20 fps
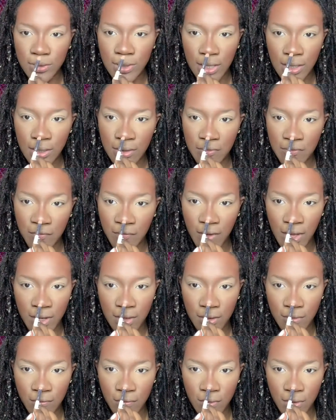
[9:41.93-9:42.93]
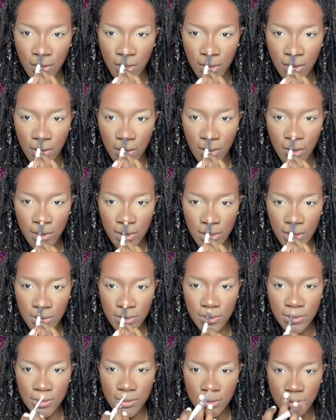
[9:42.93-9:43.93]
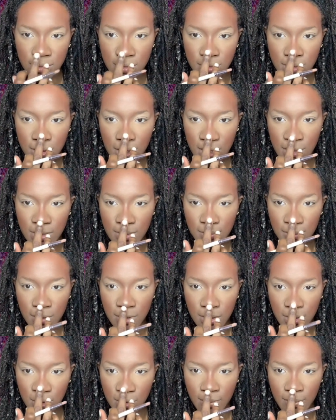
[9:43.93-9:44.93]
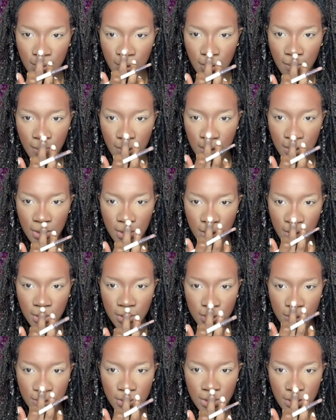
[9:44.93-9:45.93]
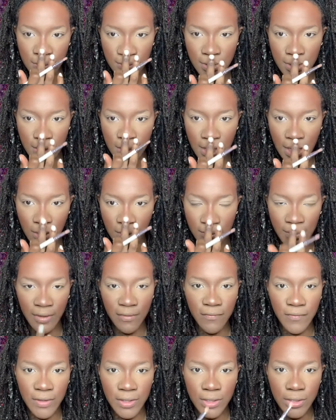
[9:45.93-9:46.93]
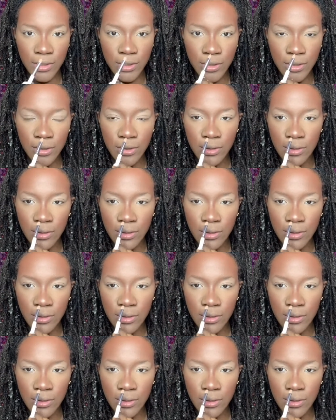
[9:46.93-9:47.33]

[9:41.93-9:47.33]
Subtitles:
I couldn't find it for the longest. So I just put a little bit on my nose and blend it out with my finger.